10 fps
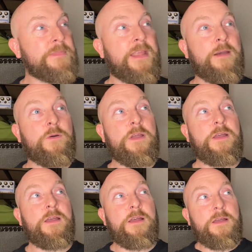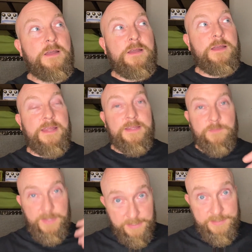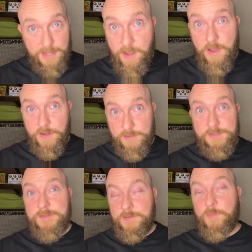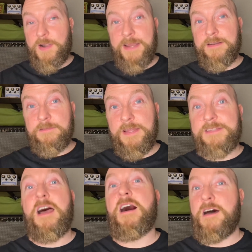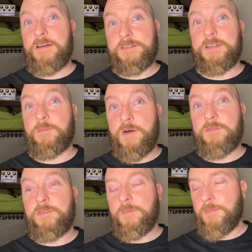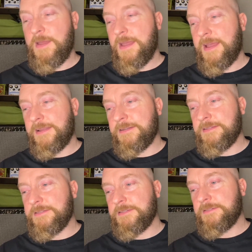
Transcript: Now, because it hurts your brain. It's hard to come off them, and